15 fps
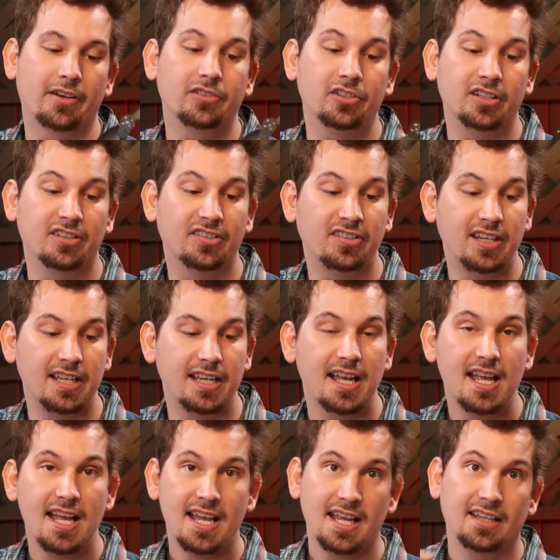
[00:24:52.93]
As you can see,
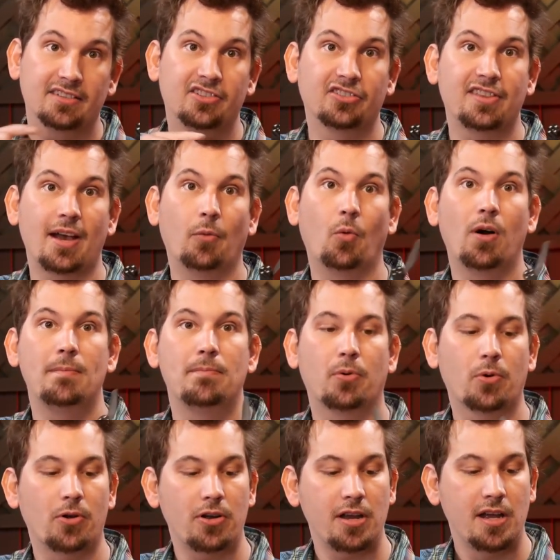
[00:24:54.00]
it's just that one
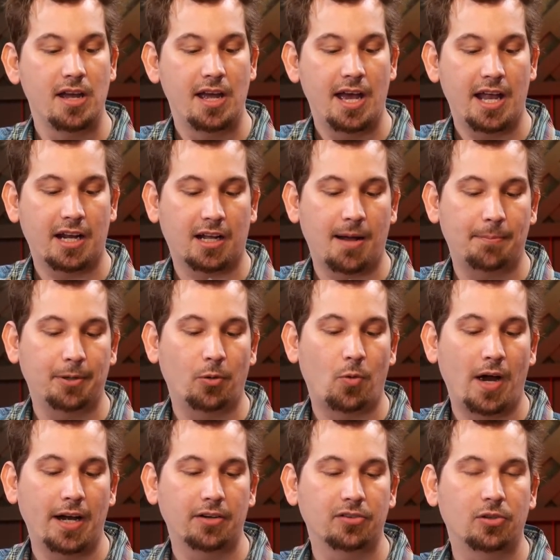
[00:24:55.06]
board and a couple of
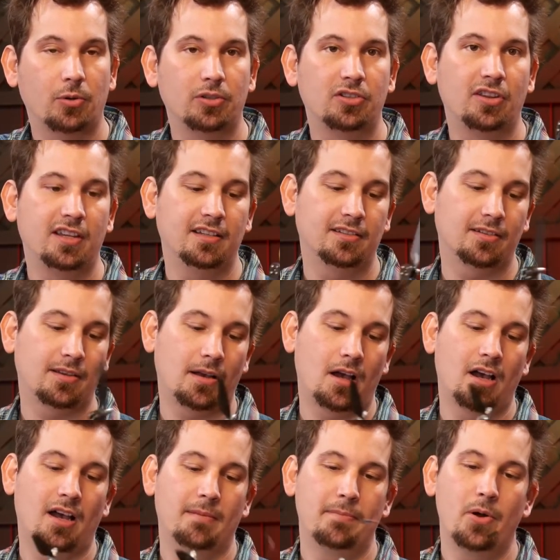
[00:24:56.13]
wires going to these
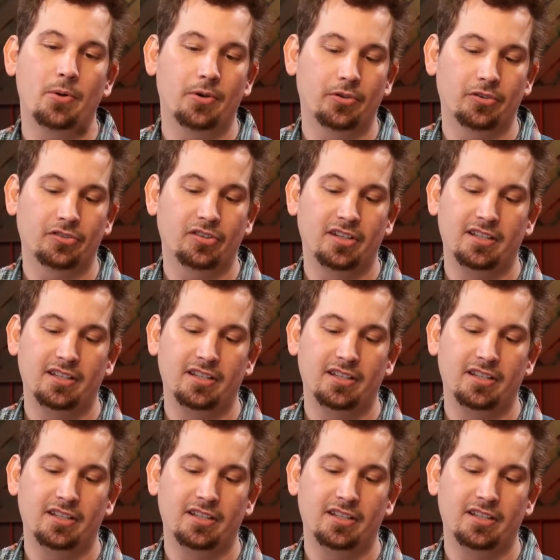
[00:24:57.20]
motors.